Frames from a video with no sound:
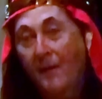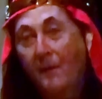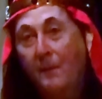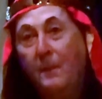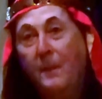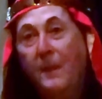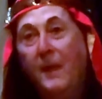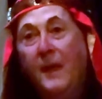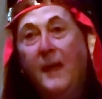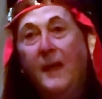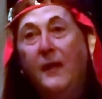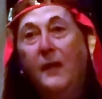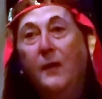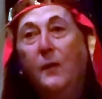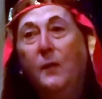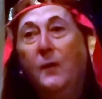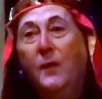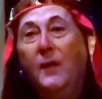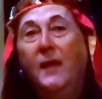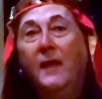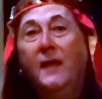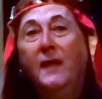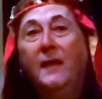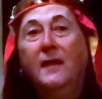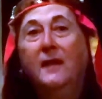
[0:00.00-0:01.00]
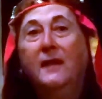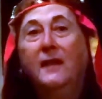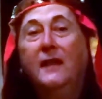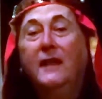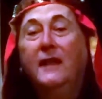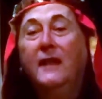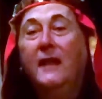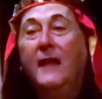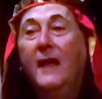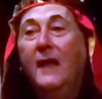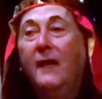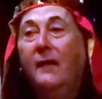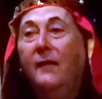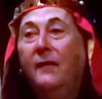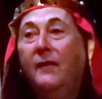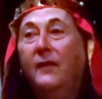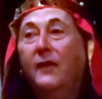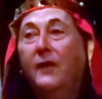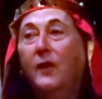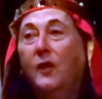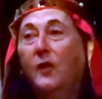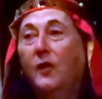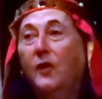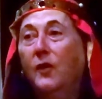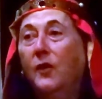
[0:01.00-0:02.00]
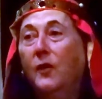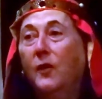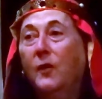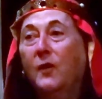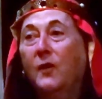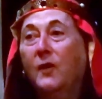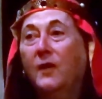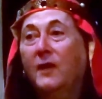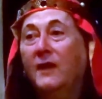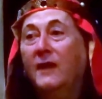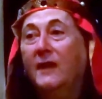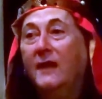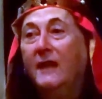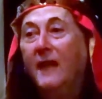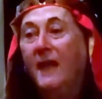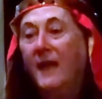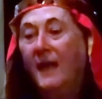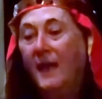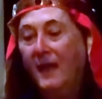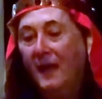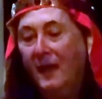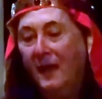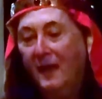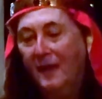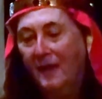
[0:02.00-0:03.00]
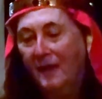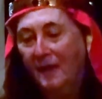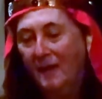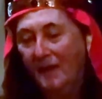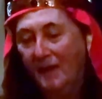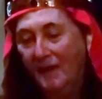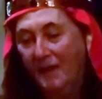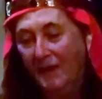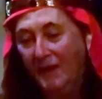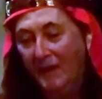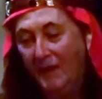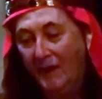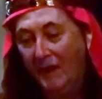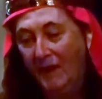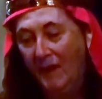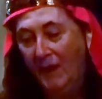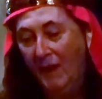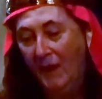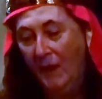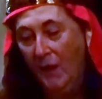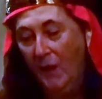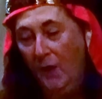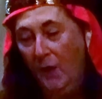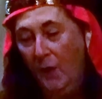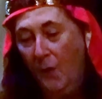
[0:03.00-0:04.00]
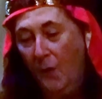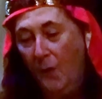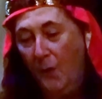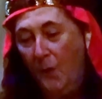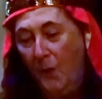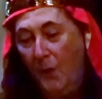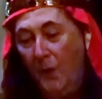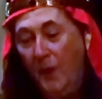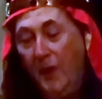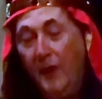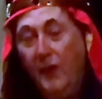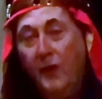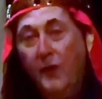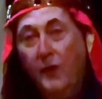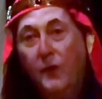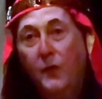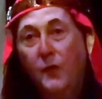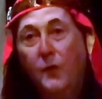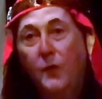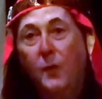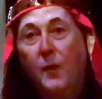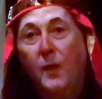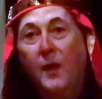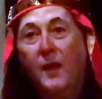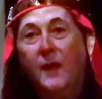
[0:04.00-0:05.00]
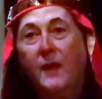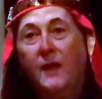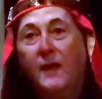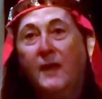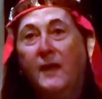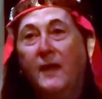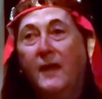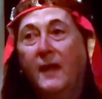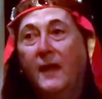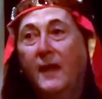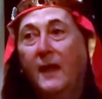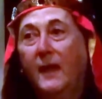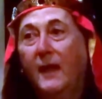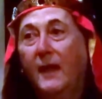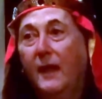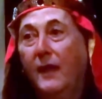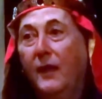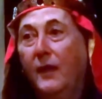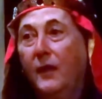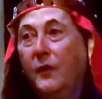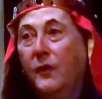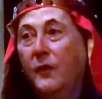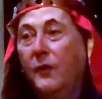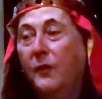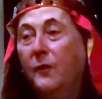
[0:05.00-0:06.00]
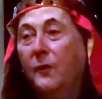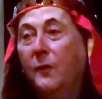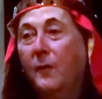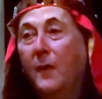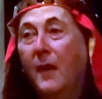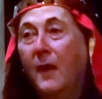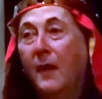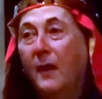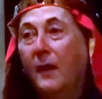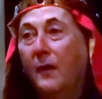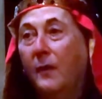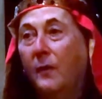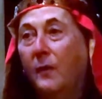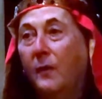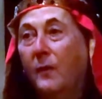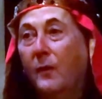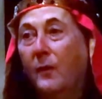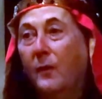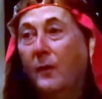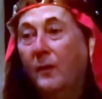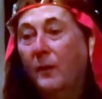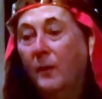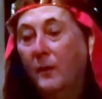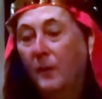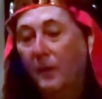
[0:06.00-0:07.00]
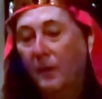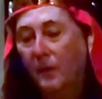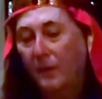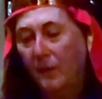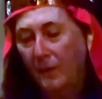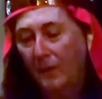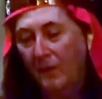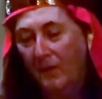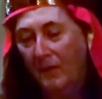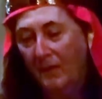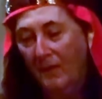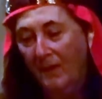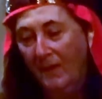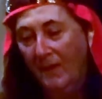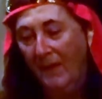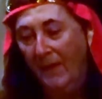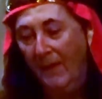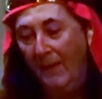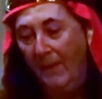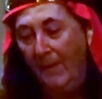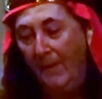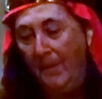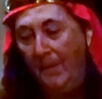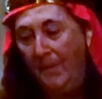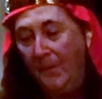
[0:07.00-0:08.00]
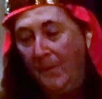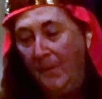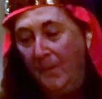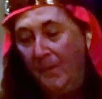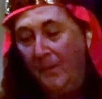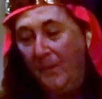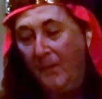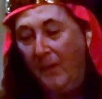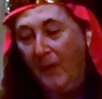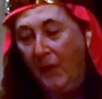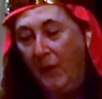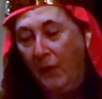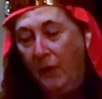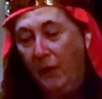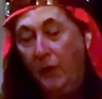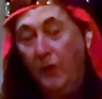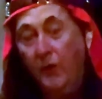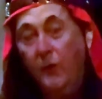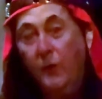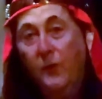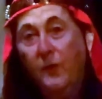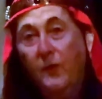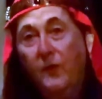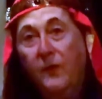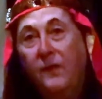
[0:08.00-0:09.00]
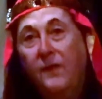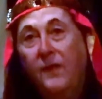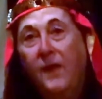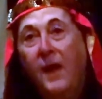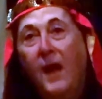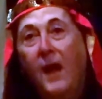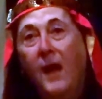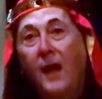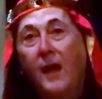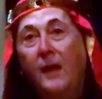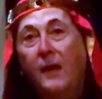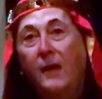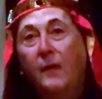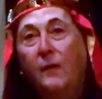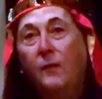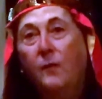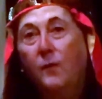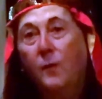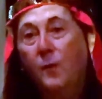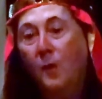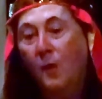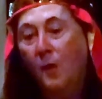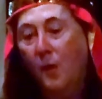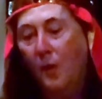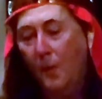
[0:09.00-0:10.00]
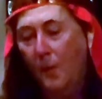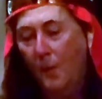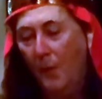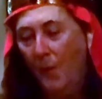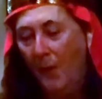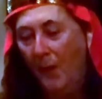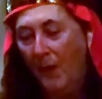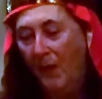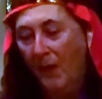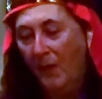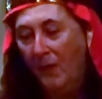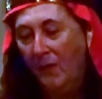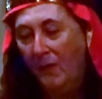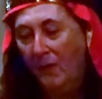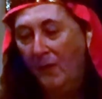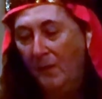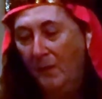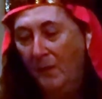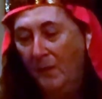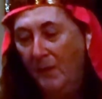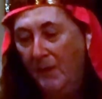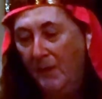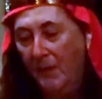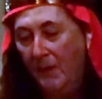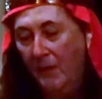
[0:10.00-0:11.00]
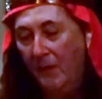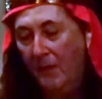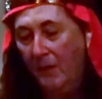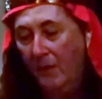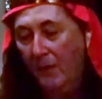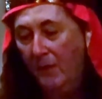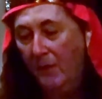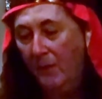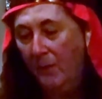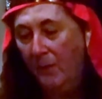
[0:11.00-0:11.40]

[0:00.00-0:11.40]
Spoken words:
May the winds that fill your sails bring you one day to my door. You will find warm welcome here